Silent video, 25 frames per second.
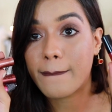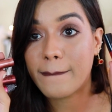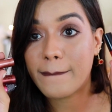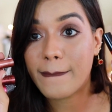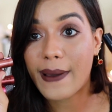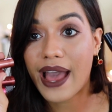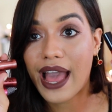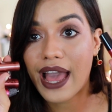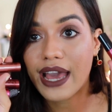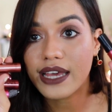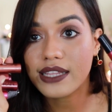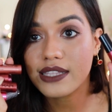
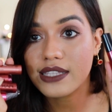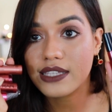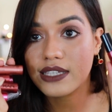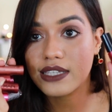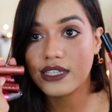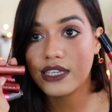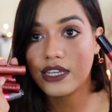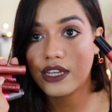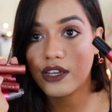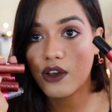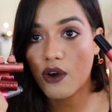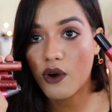
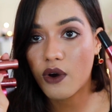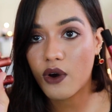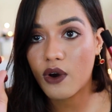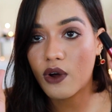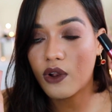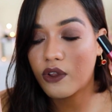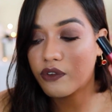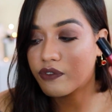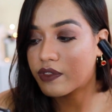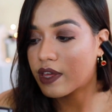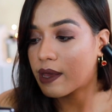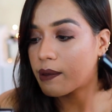mattes,
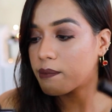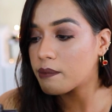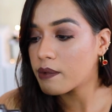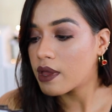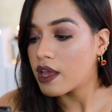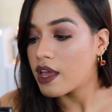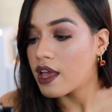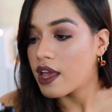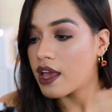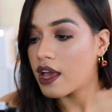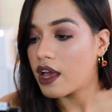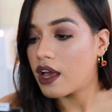all of them.
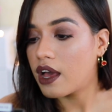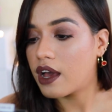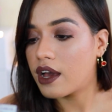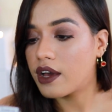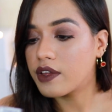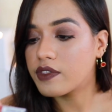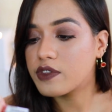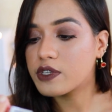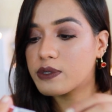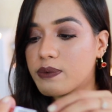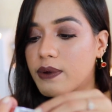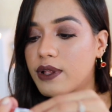
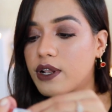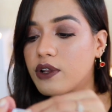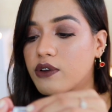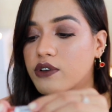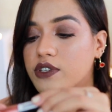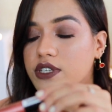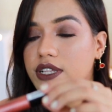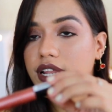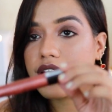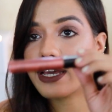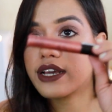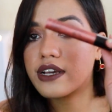This one
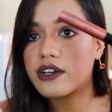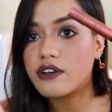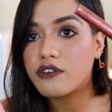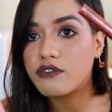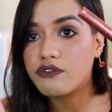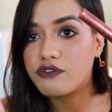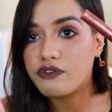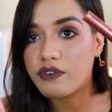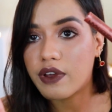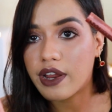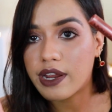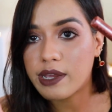looks like a
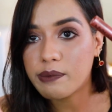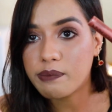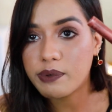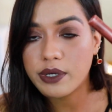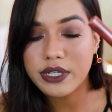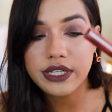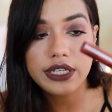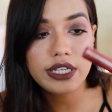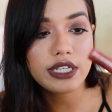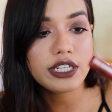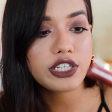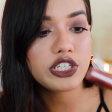very
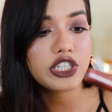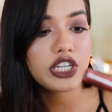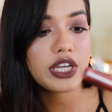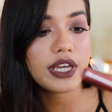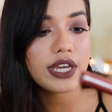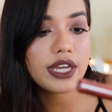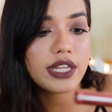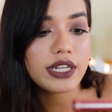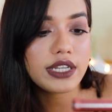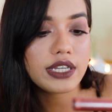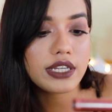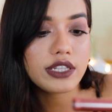pretty
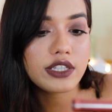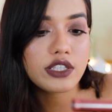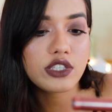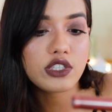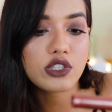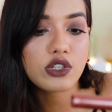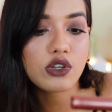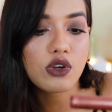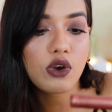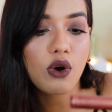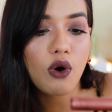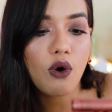shade.
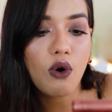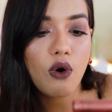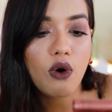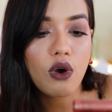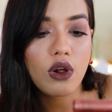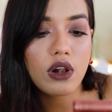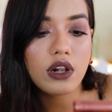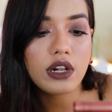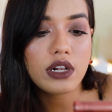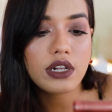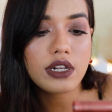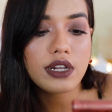It's
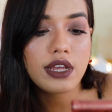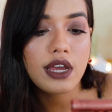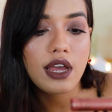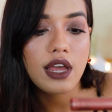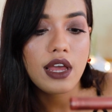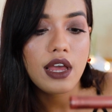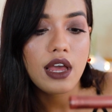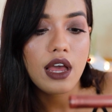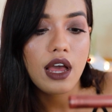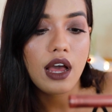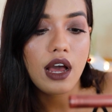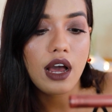called
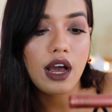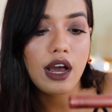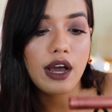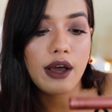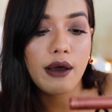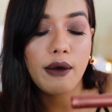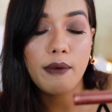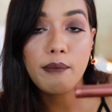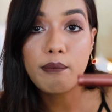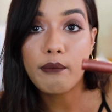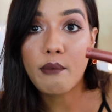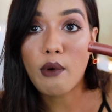
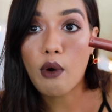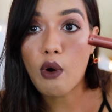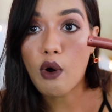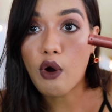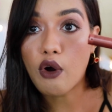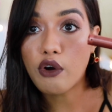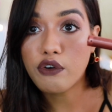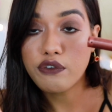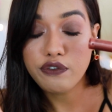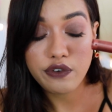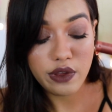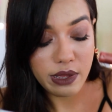
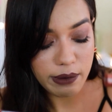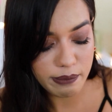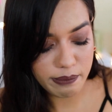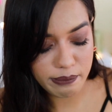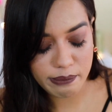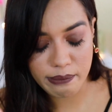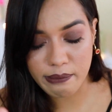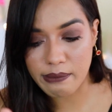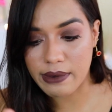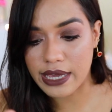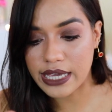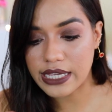Mauve
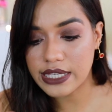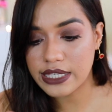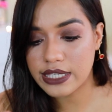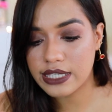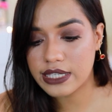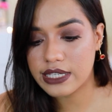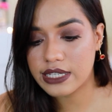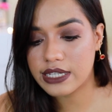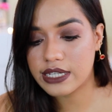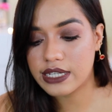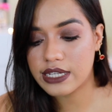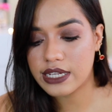
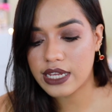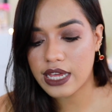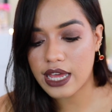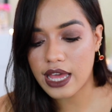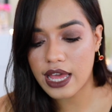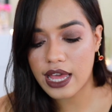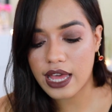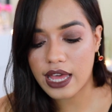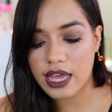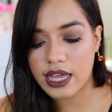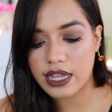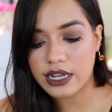Mist.
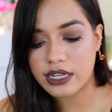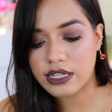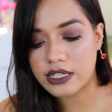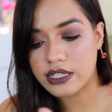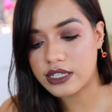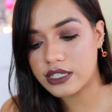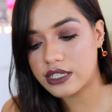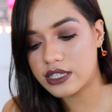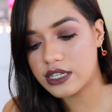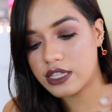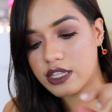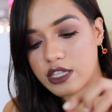
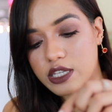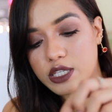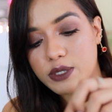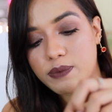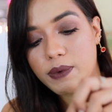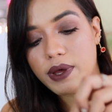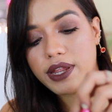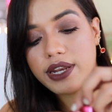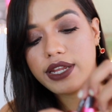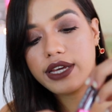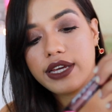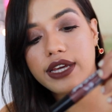And
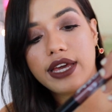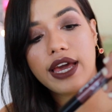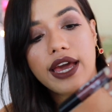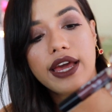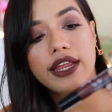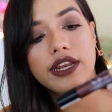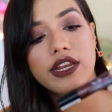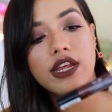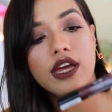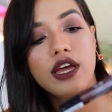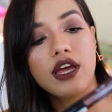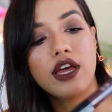this one
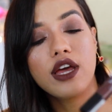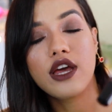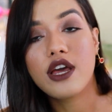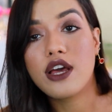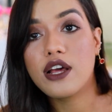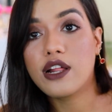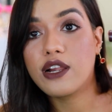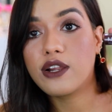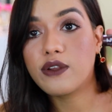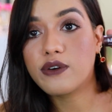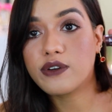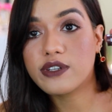again
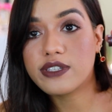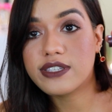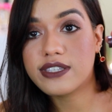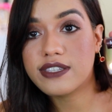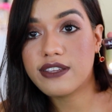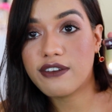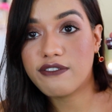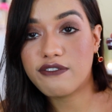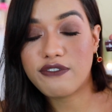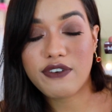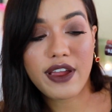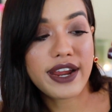
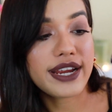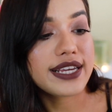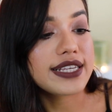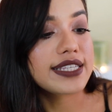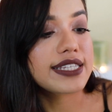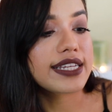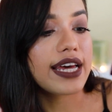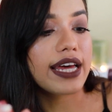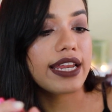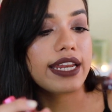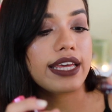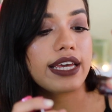looks very
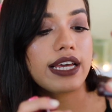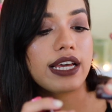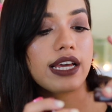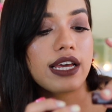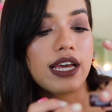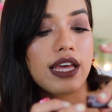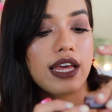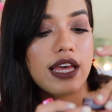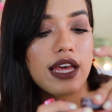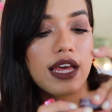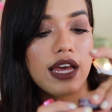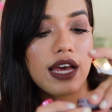
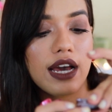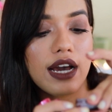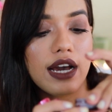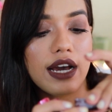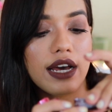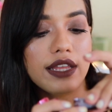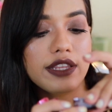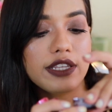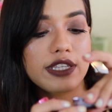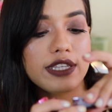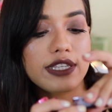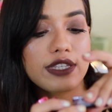stunning.
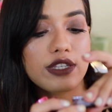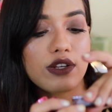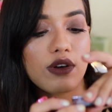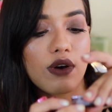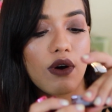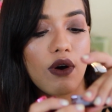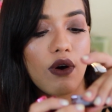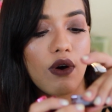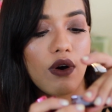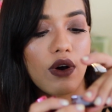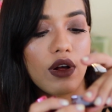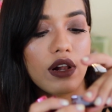This is
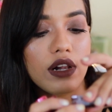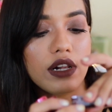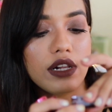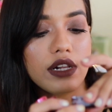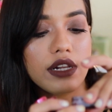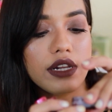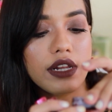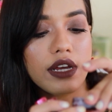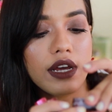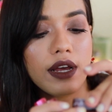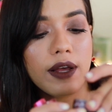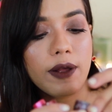
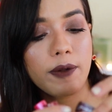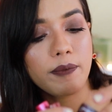called